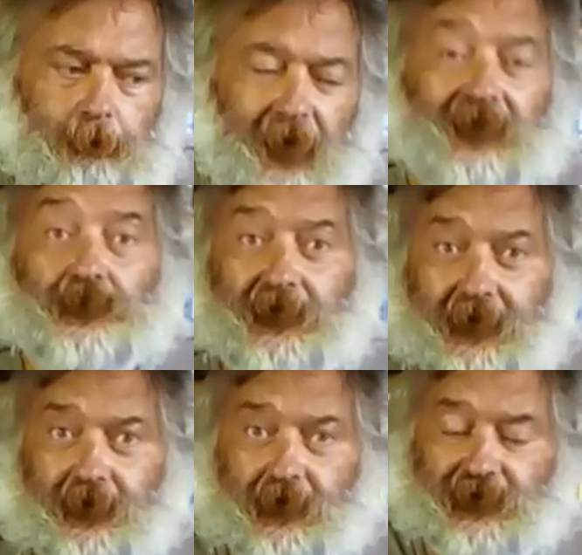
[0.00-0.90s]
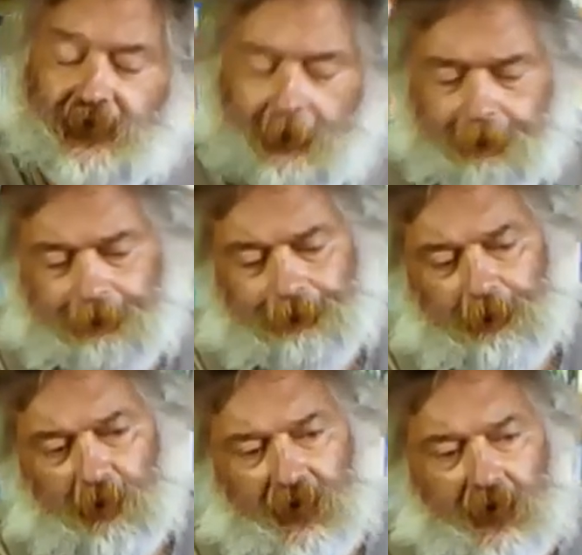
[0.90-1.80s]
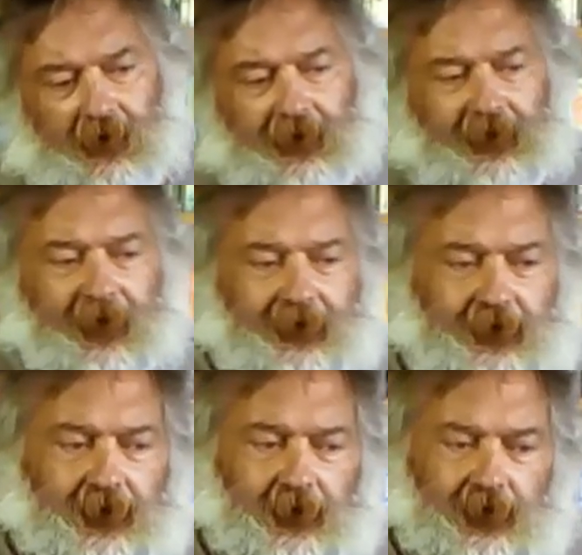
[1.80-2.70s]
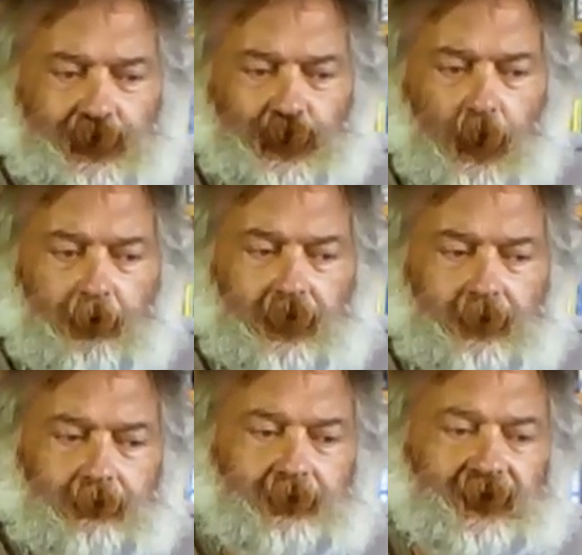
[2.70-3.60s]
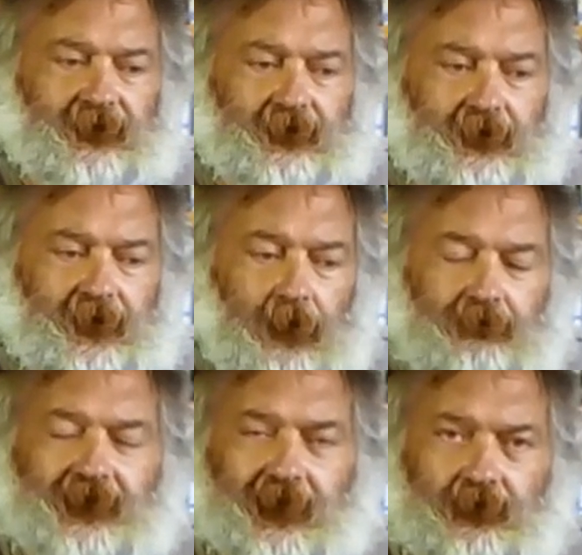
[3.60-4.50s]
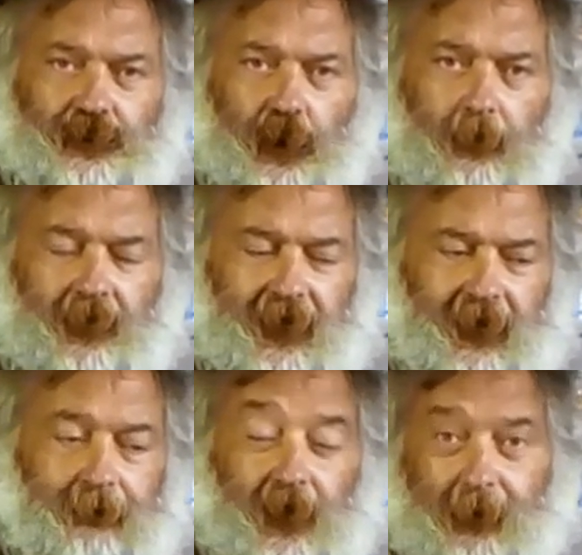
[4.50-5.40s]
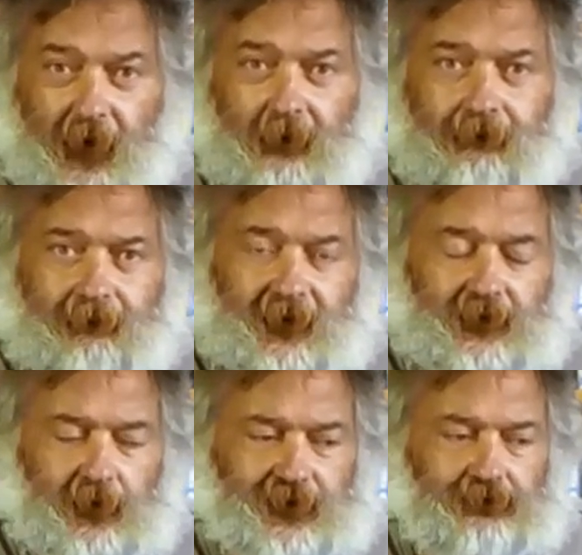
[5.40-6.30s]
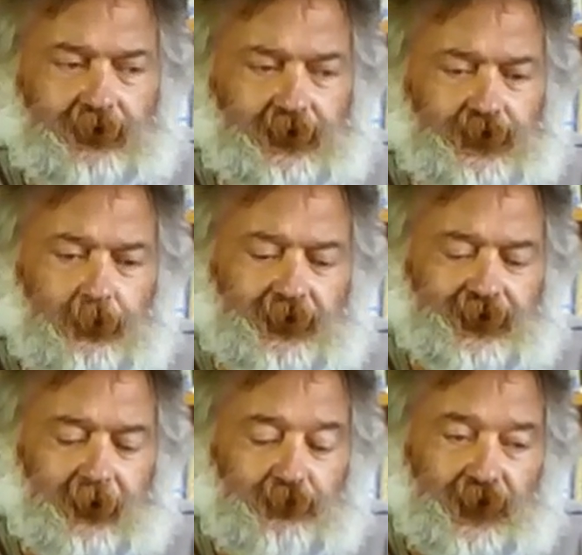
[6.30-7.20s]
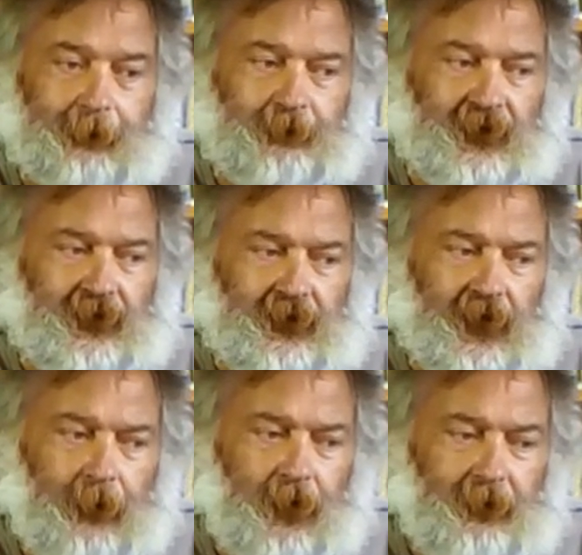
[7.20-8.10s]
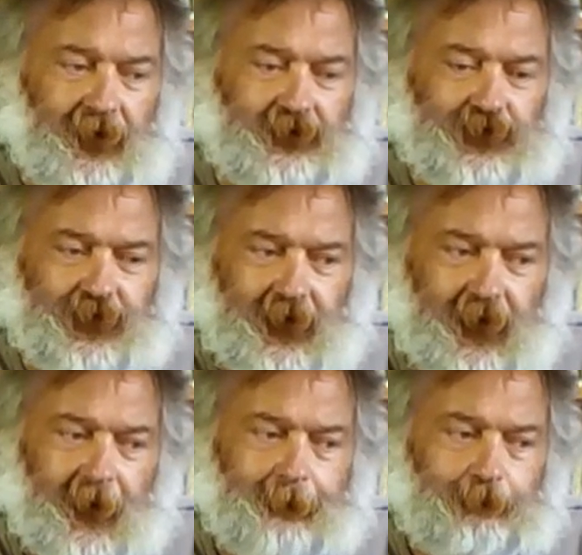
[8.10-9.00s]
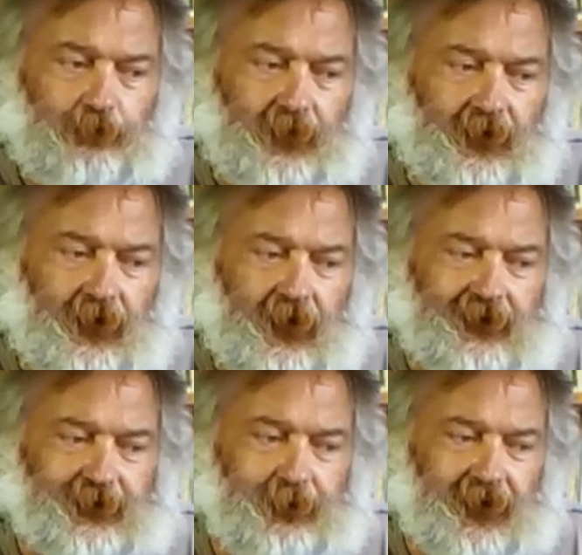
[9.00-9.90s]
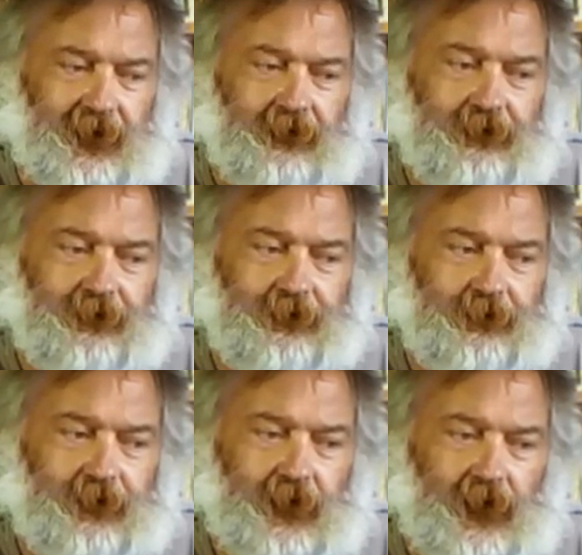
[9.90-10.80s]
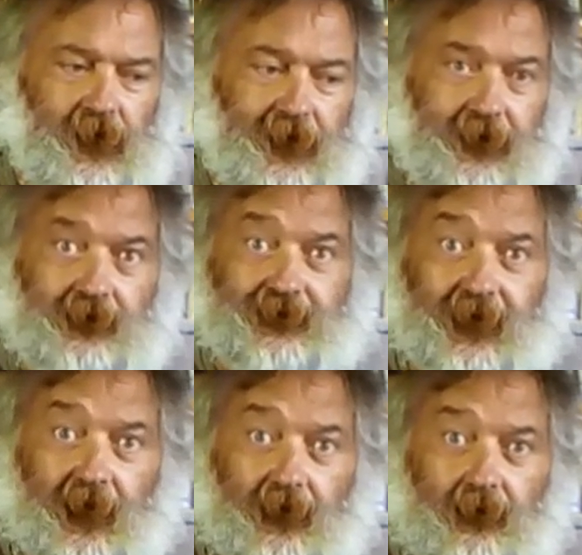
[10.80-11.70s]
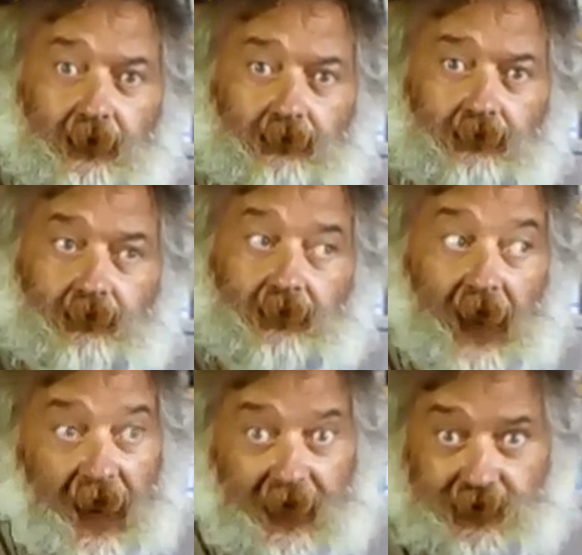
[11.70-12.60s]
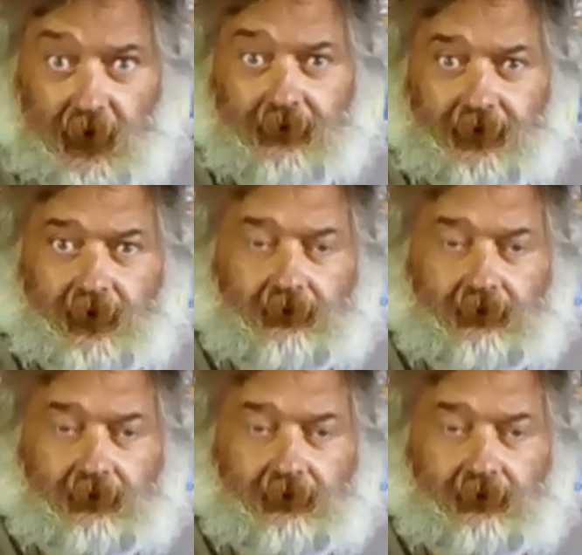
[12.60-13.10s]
Back in 2013 I had a retail shop in Birmingham as well as a retail shop in Tenbury, and my manager there asked me if he could sell airsoft,